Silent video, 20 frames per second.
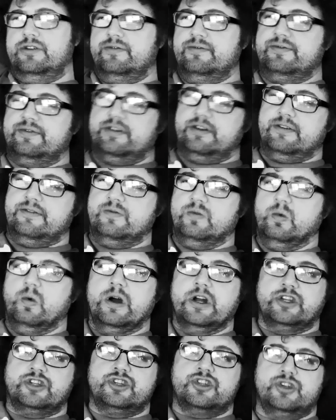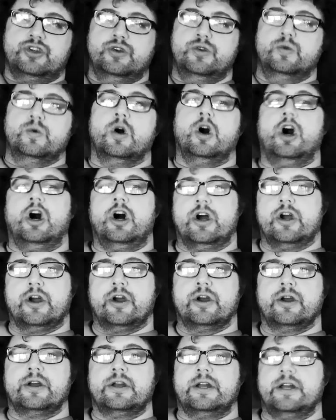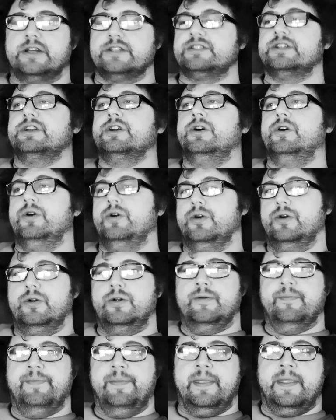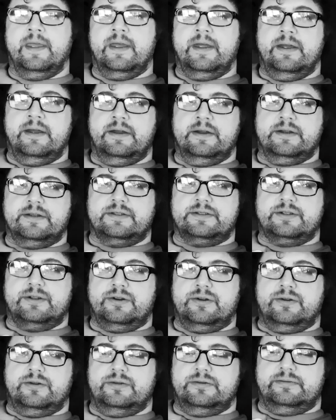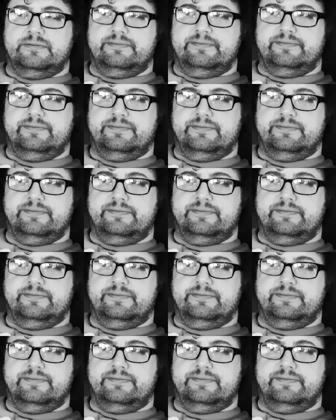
of, of what you are as a whole. So